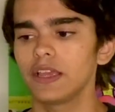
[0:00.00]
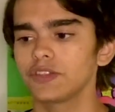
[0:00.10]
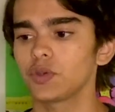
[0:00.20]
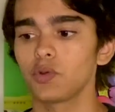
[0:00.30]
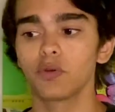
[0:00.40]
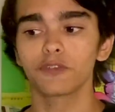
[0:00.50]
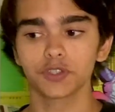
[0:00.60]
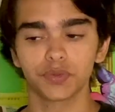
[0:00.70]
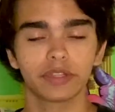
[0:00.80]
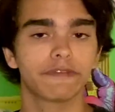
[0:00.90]
So Inovio
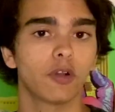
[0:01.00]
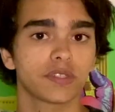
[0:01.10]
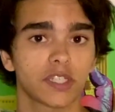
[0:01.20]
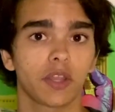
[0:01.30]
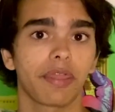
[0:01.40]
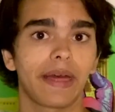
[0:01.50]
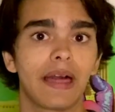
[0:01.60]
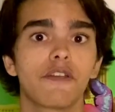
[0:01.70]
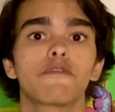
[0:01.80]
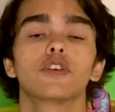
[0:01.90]
is really focusing on
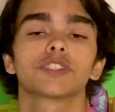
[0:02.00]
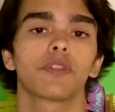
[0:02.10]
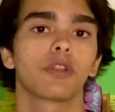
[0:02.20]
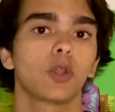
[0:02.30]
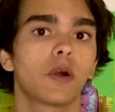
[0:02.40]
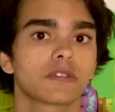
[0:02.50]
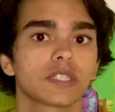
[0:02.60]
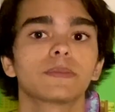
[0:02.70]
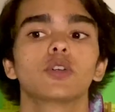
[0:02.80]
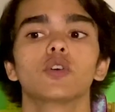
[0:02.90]
that. They're focusing on the
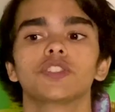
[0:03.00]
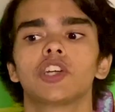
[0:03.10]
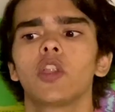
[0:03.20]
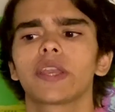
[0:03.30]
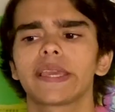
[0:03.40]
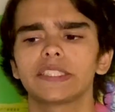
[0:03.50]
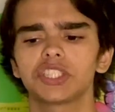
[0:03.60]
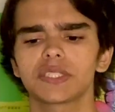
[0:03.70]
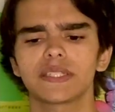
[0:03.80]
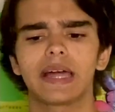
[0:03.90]
long-term goals, not looking at
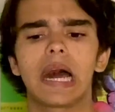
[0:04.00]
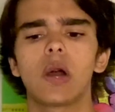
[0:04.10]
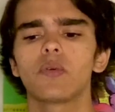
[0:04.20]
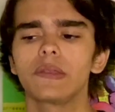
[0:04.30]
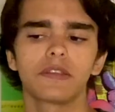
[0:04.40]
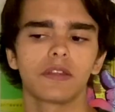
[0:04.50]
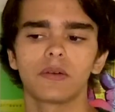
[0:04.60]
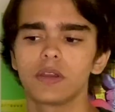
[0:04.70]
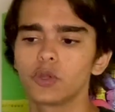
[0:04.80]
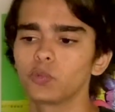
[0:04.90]
just now and
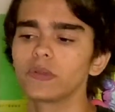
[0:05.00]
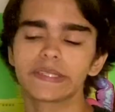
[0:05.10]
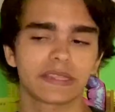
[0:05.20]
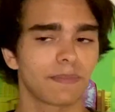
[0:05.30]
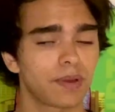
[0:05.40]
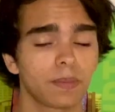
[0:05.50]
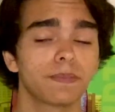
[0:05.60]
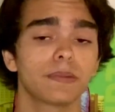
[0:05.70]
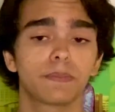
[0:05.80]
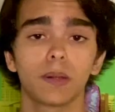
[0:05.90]
releasing the
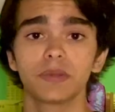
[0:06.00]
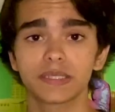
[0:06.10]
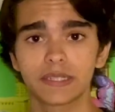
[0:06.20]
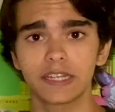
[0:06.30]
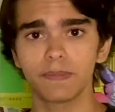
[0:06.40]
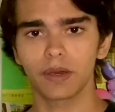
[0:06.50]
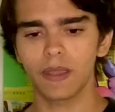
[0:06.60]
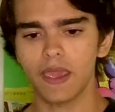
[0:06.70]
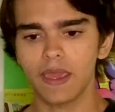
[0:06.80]
publicity, but